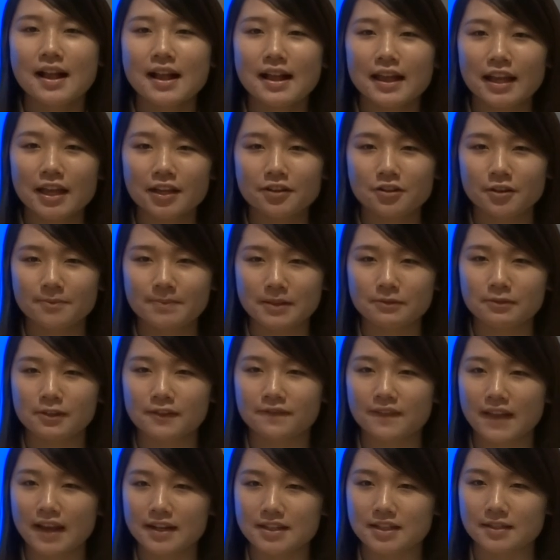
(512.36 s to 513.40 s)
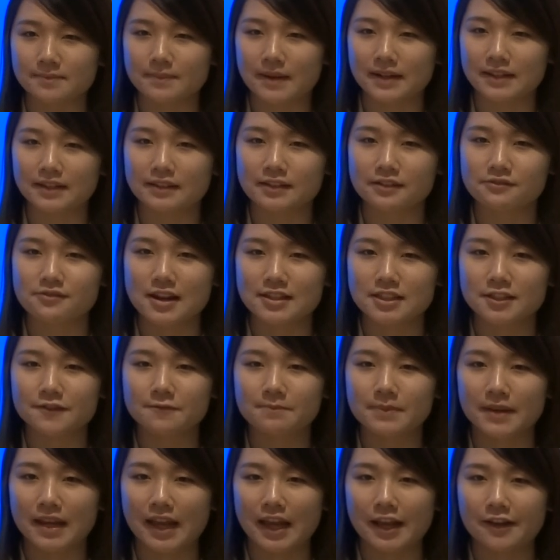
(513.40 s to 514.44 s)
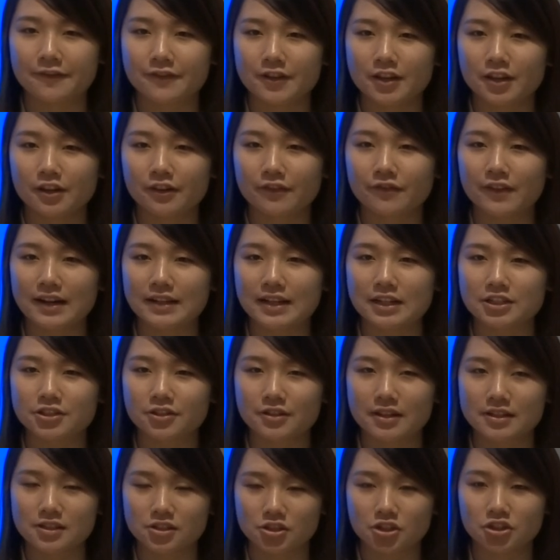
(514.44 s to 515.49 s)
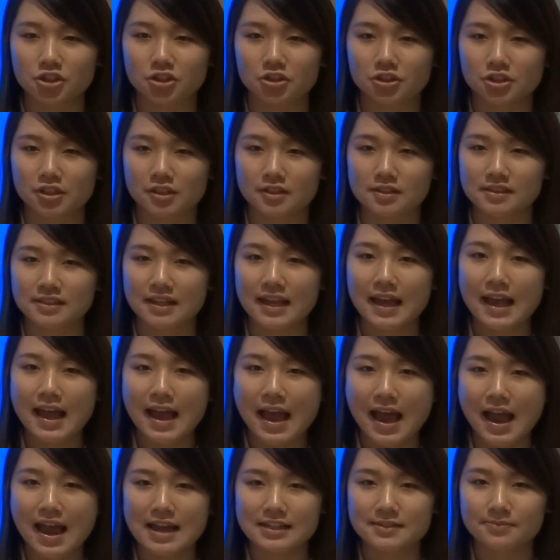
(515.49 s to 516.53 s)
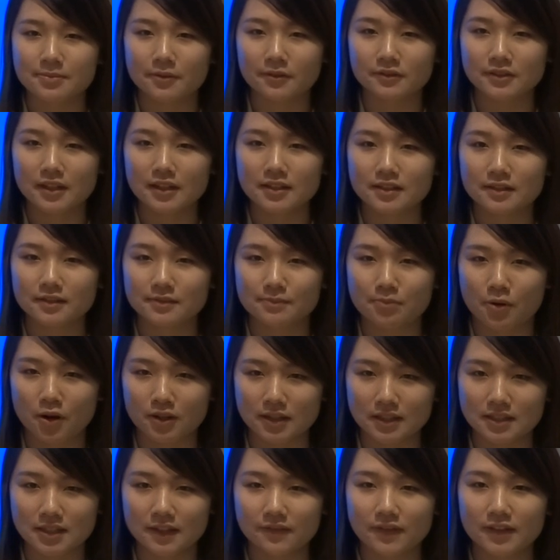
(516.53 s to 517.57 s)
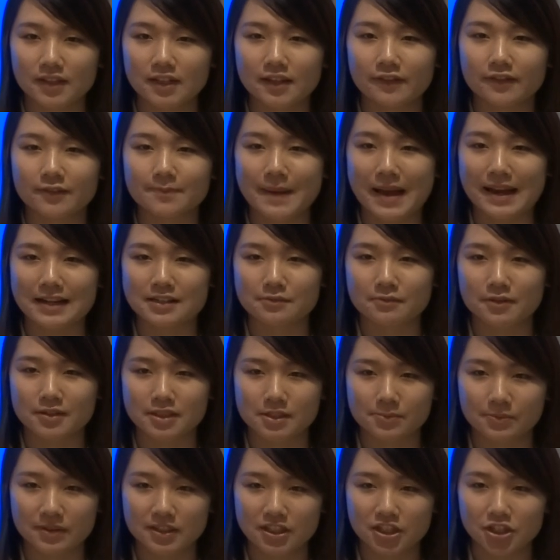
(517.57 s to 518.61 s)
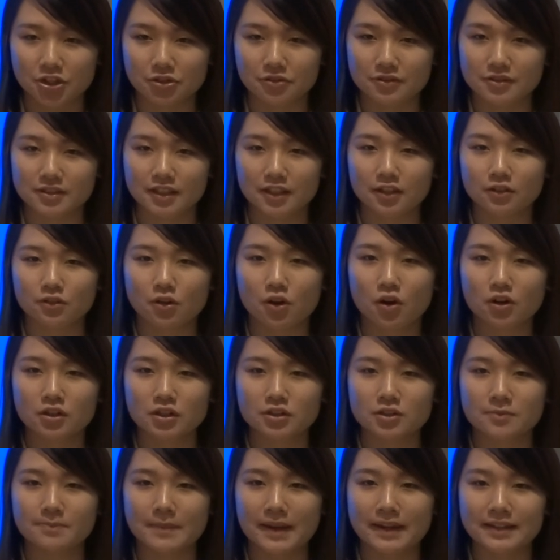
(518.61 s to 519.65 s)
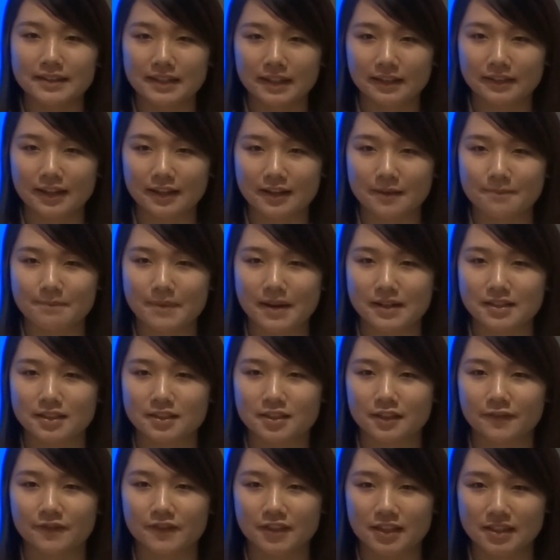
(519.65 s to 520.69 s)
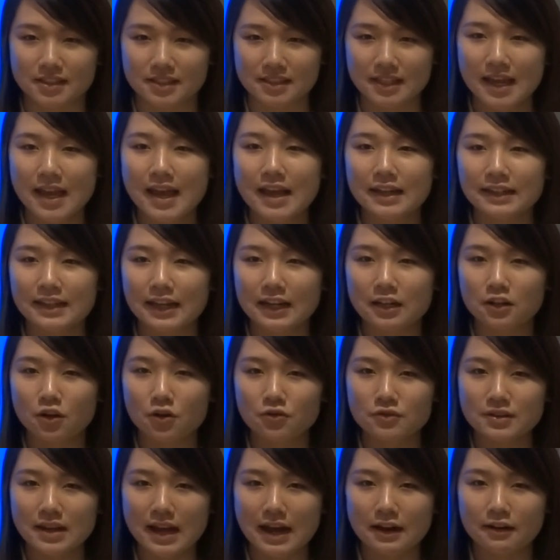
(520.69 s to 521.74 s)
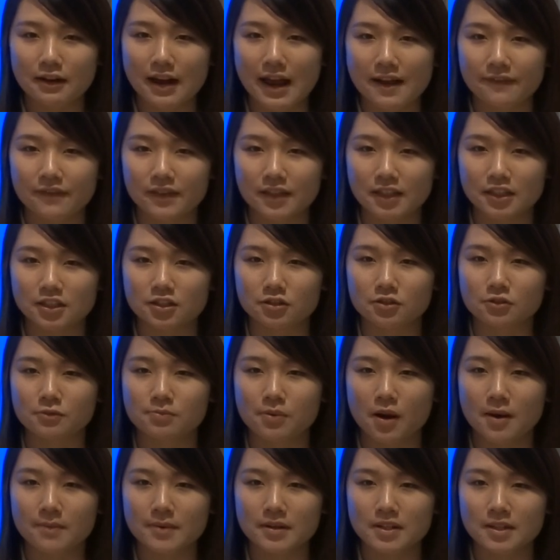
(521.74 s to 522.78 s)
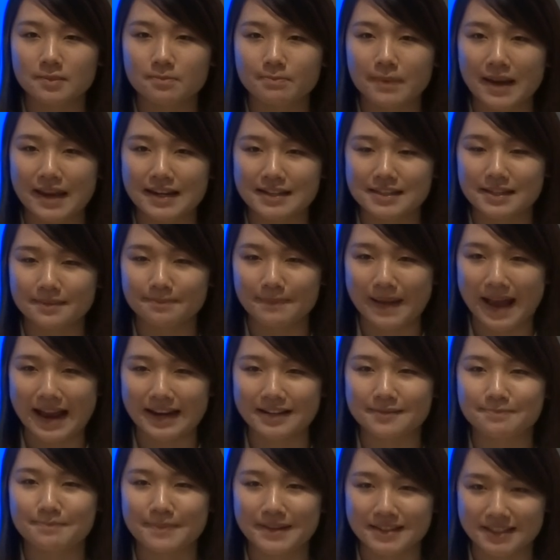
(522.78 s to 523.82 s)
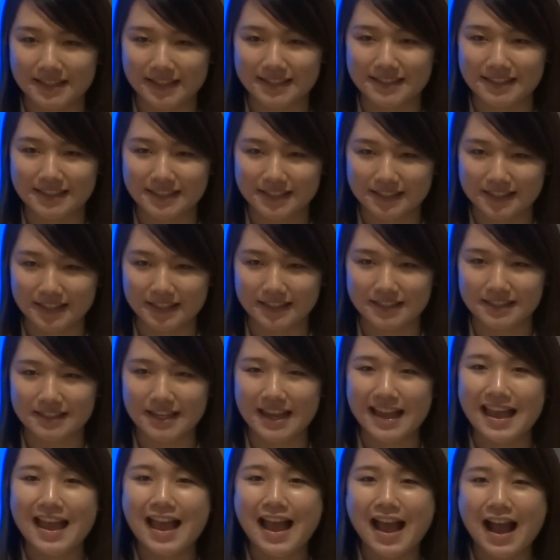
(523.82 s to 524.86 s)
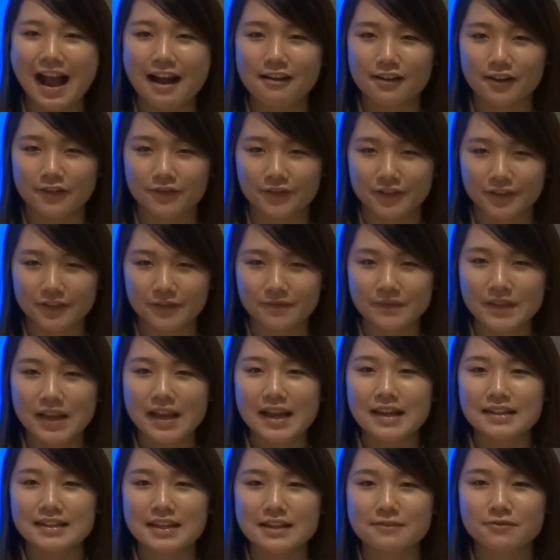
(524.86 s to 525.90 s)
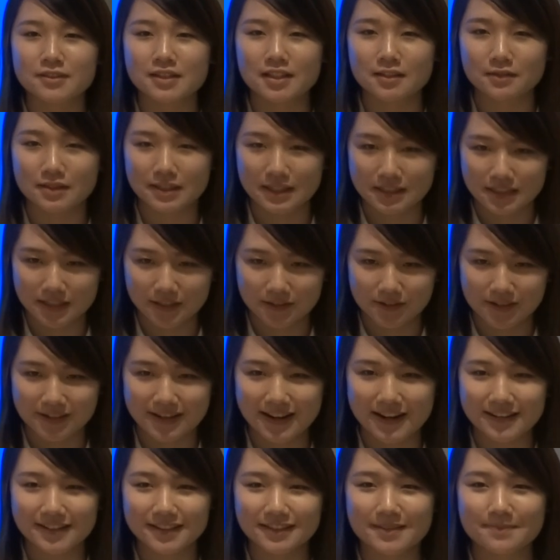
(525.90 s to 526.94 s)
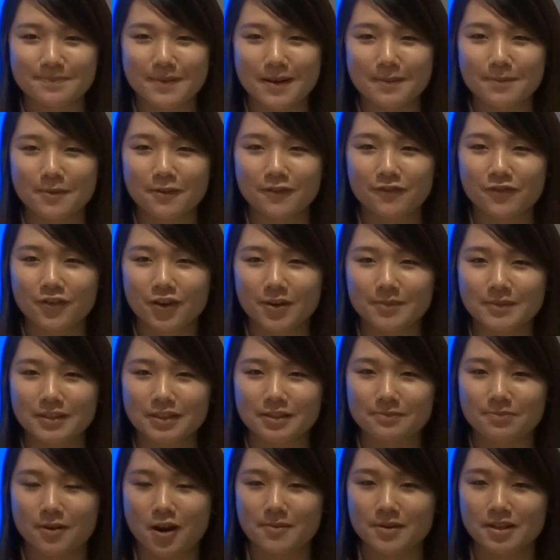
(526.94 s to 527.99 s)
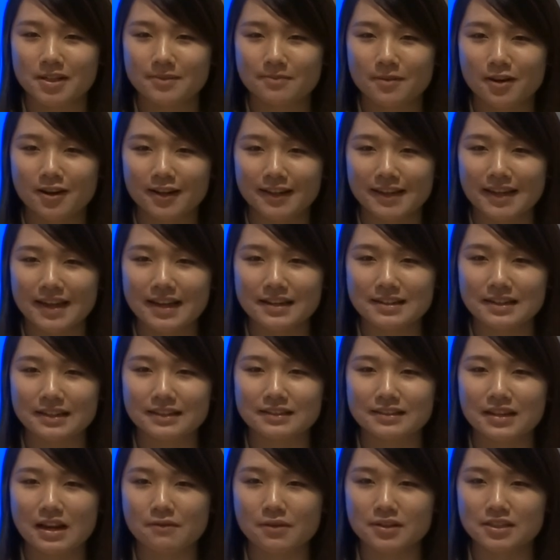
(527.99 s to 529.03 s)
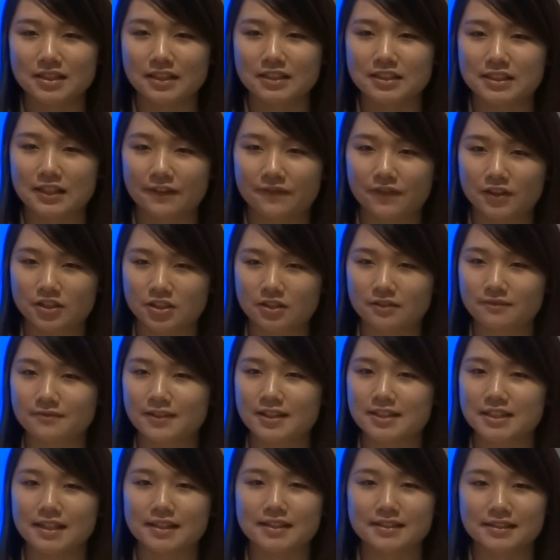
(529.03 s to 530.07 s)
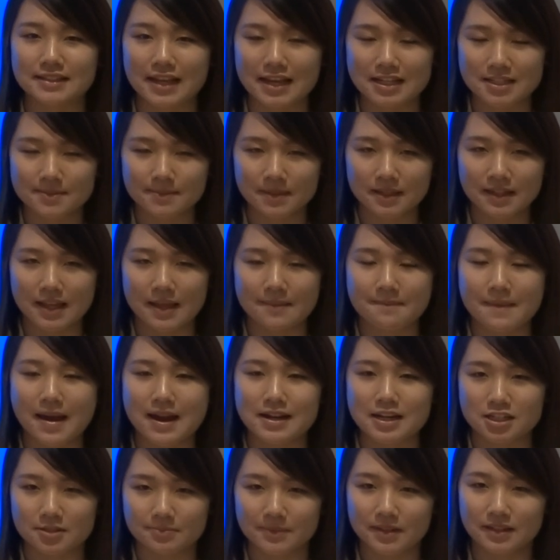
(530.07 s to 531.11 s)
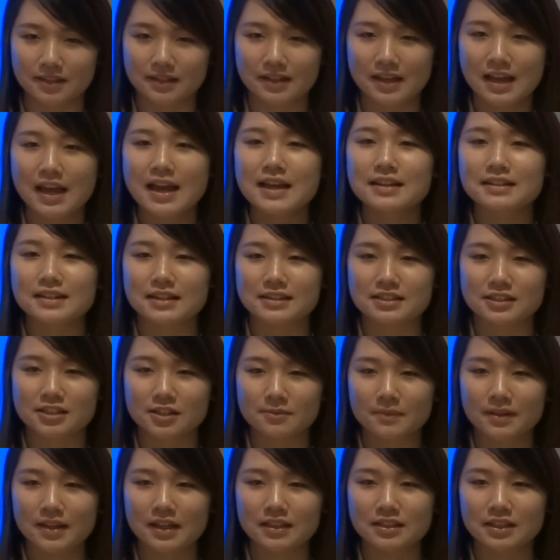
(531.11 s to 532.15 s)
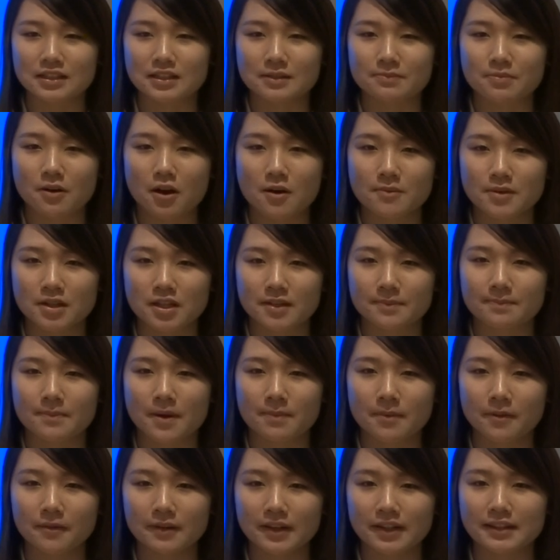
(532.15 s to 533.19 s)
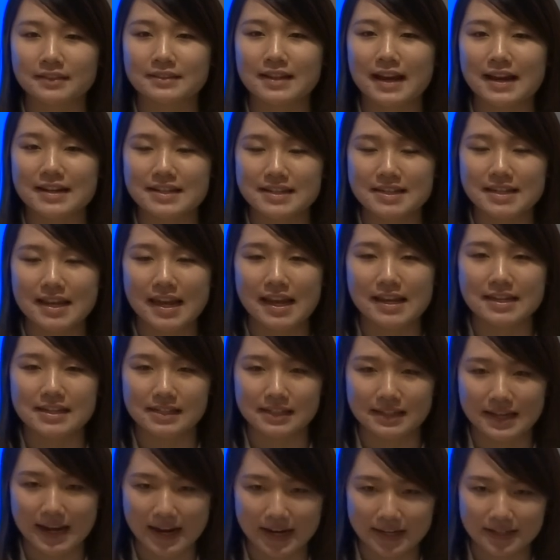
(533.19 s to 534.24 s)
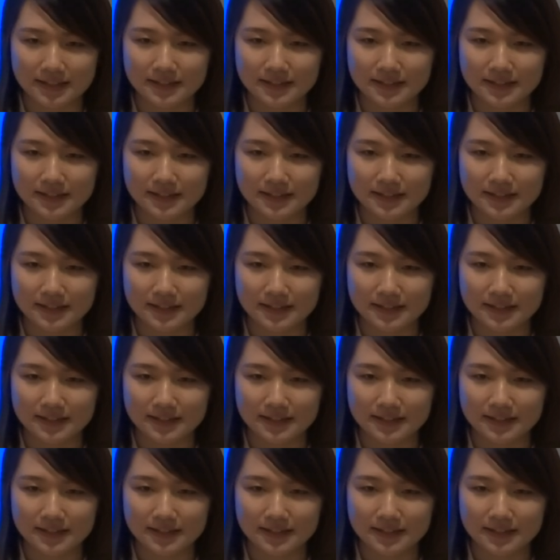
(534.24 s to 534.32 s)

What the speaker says: It could be reflected by the aggressive behavior of financial institutions, as productivity of banks was reduced. In order to maintain their competitiveness, they loaned out heavily to property-based backed businesses. However, they disregarded the bubble formed in the property market, and there was insufficient risk assessment and management. This stimulated the property bubble in 1989.